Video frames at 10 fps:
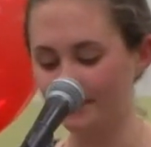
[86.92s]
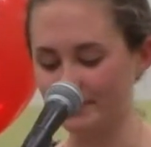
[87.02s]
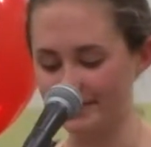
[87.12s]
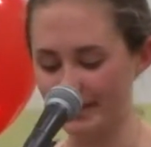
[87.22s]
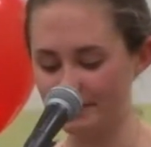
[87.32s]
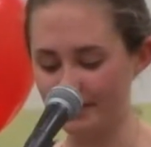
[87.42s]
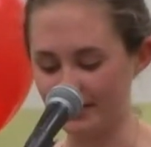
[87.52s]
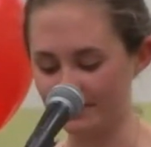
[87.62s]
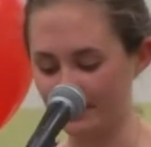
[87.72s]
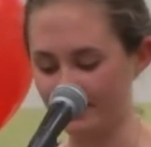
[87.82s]
Miss Amy
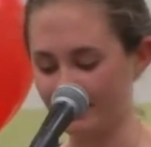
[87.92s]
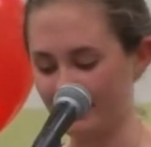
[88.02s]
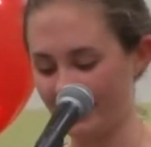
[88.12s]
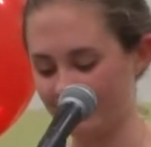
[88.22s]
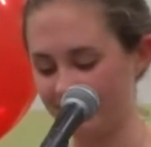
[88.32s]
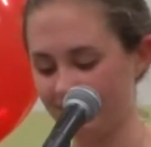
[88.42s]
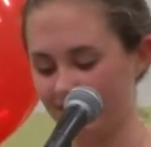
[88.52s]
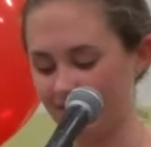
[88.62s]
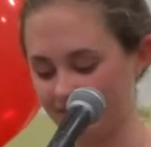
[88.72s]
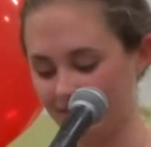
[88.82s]
has been my
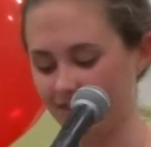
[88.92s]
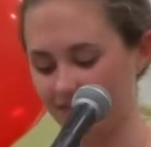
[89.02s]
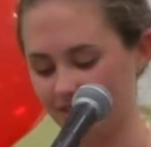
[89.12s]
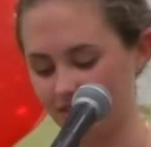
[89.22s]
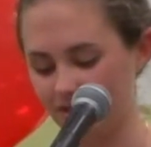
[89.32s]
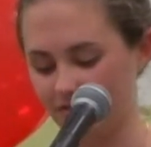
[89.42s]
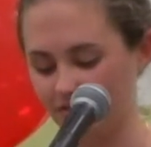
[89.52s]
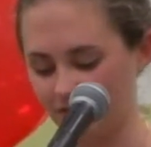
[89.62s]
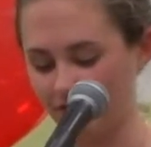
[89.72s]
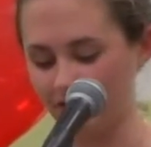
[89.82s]
math and science teacher
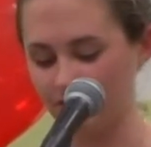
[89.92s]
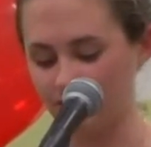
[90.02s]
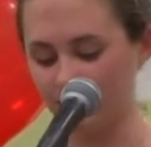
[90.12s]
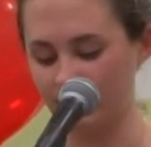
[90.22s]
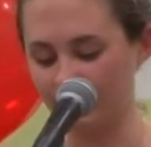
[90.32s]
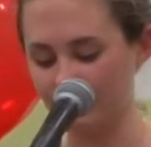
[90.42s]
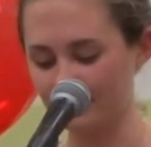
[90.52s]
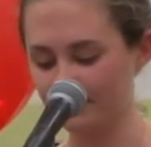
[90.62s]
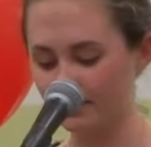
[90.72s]
for the last 2 years.